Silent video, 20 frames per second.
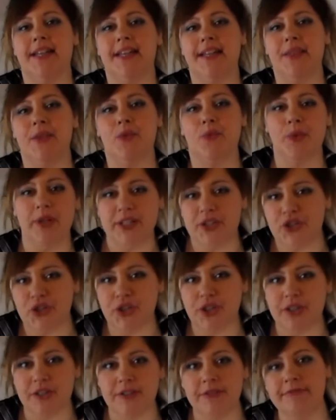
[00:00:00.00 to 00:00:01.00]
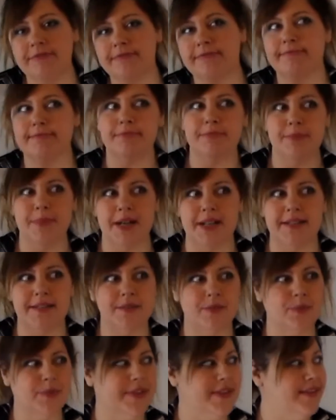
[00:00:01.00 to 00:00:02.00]
in the winter
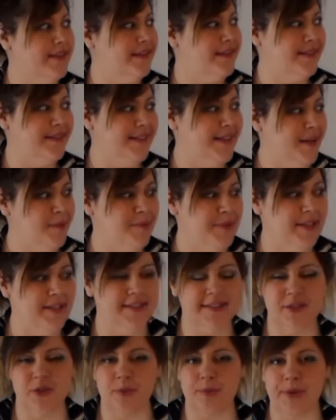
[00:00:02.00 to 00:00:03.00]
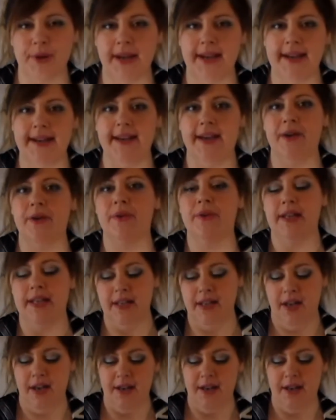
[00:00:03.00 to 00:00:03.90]
months with it not being so bright out,